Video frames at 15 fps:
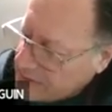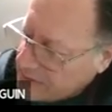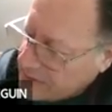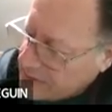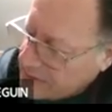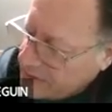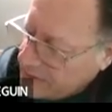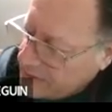
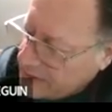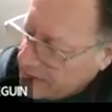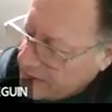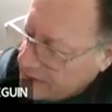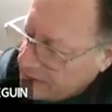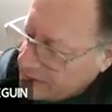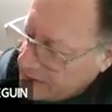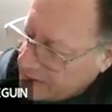it only
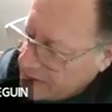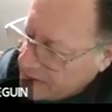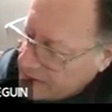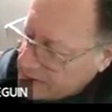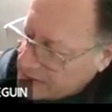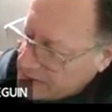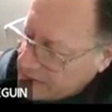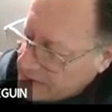
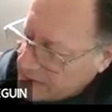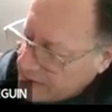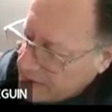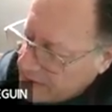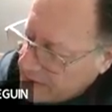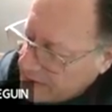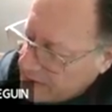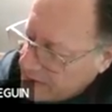contains
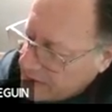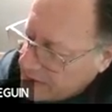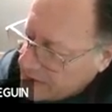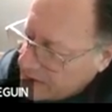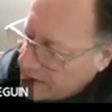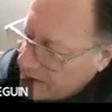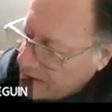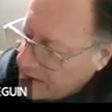
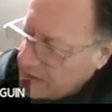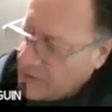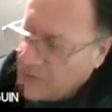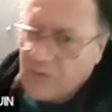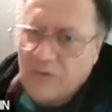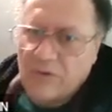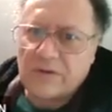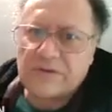the
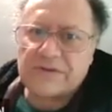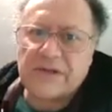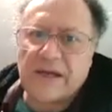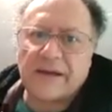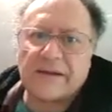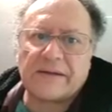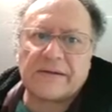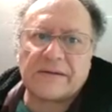equal
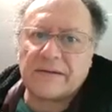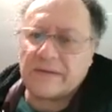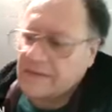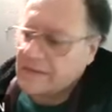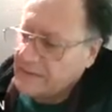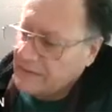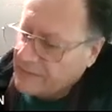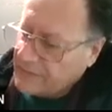sign
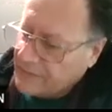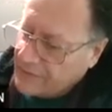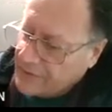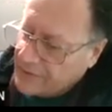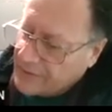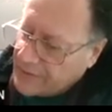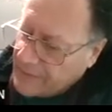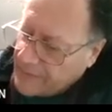for